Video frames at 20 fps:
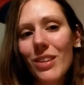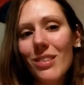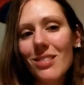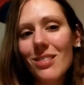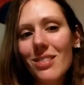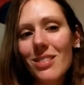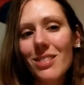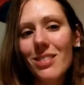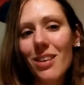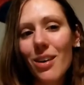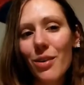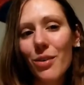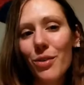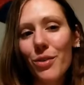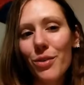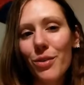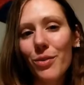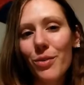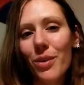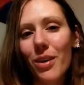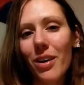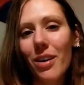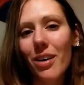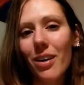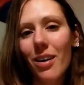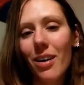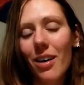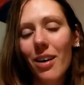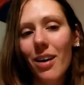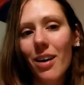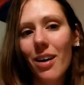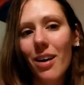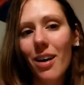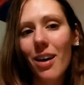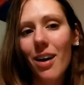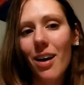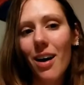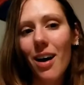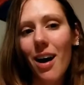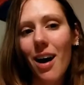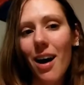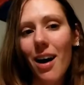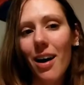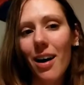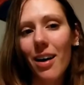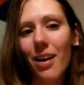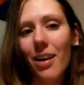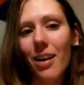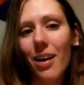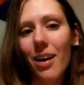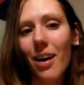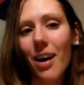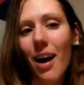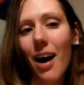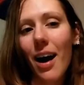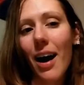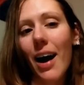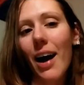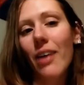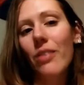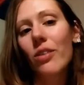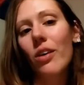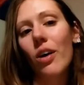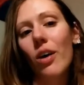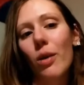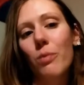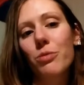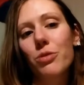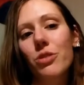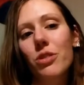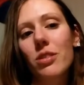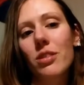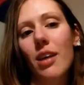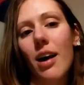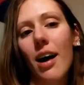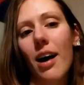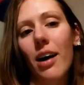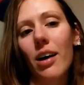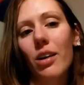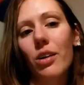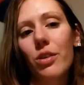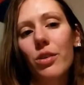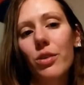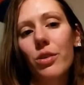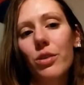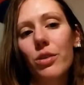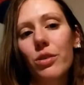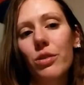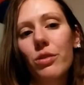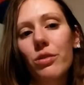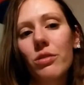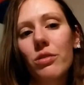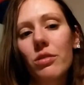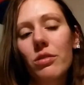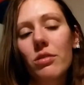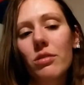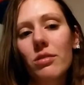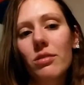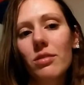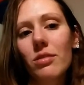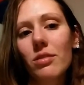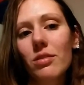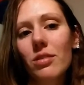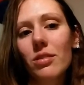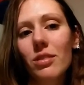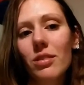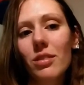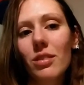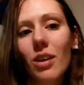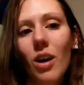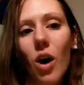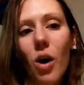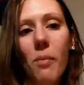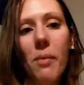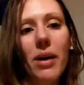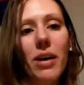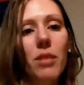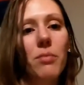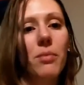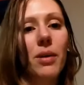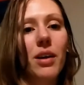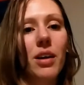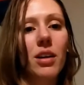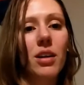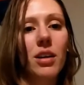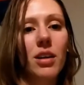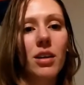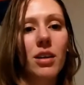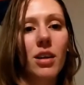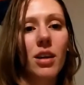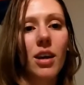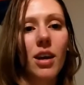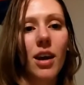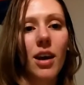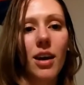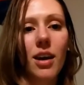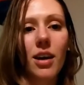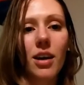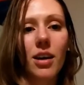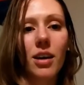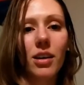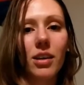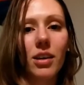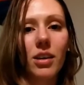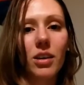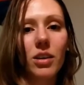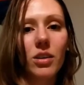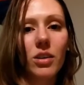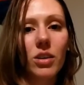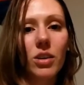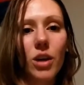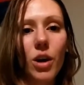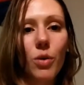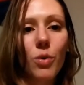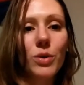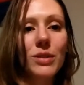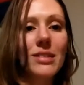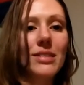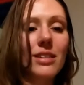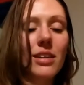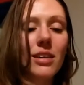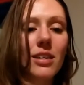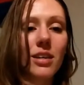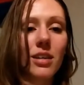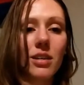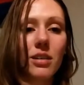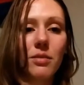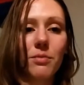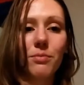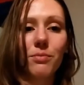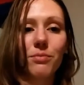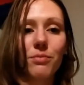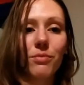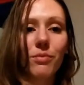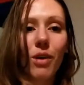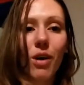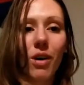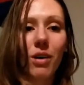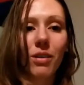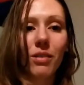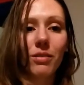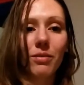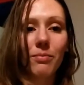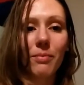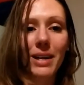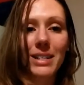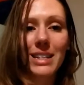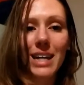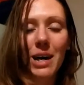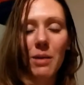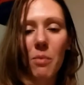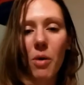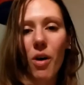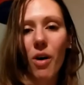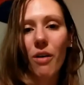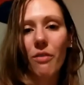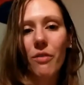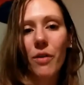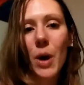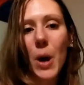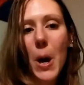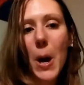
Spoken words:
so I had the option. I could call my companion and go and see him on my time off.